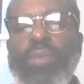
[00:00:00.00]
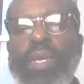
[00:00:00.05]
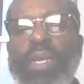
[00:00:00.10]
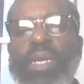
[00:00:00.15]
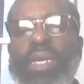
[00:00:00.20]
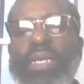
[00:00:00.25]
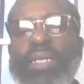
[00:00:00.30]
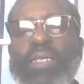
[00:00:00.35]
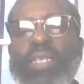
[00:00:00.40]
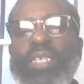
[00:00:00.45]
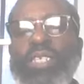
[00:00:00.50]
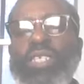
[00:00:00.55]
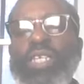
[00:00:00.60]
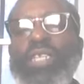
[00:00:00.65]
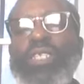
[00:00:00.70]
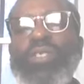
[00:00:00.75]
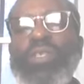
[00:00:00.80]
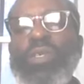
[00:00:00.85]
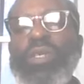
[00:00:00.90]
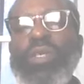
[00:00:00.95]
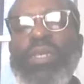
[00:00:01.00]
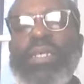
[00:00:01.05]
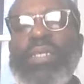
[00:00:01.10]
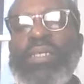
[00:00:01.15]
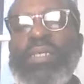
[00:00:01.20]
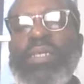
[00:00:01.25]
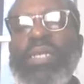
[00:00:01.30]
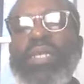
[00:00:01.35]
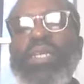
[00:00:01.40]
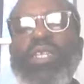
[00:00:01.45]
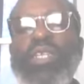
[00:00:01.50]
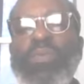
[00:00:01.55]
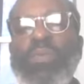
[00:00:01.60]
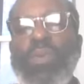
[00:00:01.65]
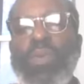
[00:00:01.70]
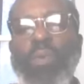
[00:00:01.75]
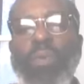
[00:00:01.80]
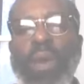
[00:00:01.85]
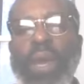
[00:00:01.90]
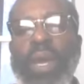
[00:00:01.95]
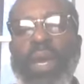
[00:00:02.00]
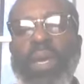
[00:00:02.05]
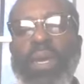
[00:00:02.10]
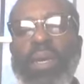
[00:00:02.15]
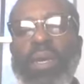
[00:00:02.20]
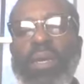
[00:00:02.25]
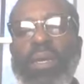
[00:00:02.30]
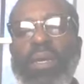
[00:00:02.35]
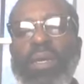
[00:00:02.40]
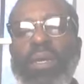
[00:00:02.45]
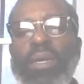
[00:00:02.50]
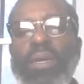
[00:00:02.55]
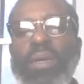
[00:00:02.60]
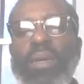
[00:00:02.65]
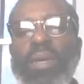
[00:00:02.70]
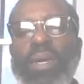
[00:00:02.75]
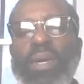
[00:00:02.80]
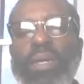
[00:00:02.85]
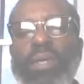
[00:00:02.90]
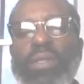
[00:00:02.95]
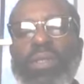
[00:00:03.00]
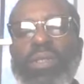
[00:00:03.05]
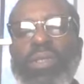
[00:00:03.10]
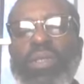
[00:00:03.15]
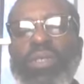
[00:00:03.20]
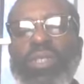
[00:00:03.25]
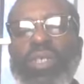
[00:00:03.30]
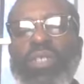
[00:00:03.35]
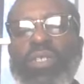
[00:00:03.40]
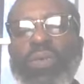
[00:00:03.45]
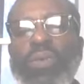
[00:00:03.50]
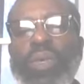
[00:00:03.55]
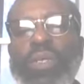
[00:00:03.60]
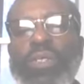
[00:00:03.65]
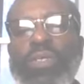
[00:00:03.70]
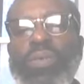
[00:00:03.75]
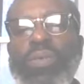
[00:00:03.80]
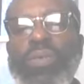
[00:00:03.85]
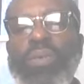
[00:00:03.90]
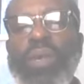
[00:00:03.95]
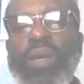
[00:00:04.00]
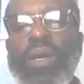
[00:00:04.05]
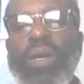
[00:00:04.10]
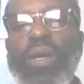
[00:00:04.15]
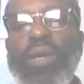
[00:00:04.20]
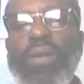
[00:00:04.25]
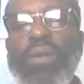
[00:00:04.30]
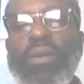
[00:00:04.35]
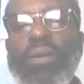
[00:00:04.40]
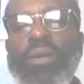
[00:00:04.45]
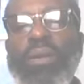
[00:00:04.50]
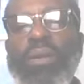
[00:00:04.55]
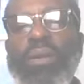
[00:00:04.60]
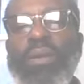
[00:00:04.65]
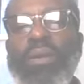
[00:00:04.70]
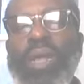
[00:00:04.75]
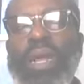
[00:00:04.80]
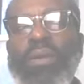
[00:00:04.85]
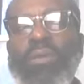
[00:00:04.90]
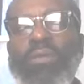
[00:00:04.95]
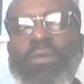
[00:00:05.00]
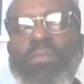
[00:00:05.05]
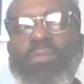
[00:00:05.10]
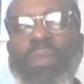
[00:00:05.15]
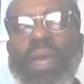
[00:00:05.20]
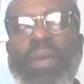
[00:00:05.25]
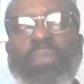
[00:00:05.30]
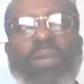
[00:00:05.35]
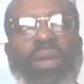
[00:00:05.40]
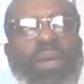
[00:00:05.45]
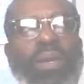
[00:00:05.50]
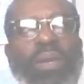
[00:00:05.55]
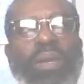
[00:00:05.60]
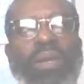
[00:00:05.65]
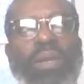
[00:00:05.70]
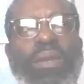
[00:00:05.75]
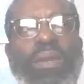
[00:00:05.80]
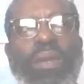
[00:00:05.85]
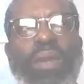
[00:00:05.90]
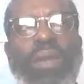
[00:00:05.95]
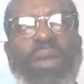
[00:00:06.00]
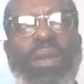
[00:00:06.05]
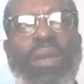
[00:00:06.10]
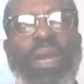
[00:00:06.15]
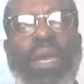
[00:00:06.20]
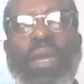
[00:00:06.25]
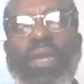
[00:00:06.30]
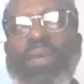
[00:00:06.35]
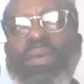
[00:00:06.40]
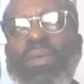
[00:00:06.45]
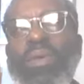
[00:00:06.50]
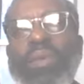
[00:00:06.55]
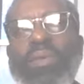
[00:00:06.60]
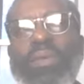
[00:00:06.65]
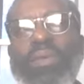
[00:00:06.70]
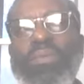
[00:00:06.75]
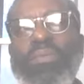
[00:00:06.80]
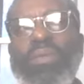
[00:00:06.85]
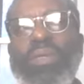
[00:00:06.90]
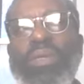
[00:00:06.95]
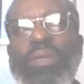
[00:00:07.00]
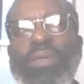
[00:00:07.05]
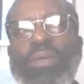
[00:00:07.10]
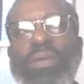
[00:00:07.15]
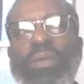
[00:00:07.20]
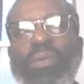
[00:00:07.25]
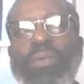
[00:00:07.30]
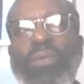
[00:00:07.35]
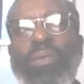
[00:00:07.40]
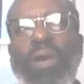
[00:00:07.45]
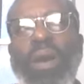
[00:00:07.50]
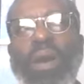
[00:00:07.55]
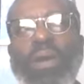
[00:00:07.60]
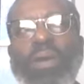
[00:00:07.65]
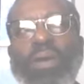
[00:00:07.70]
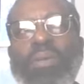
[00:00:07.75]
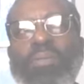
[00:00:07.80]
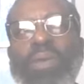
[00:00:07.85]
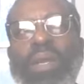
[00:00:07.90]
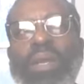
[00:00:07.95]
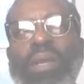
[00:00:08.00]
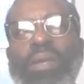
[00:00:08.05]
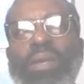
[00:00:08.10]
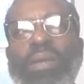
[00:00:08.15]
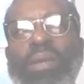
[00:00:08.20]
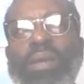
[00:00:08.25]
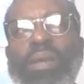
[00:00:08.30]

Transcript: his intentionally sending them away uh, to a situation where they would maybe he sent them to the water immediately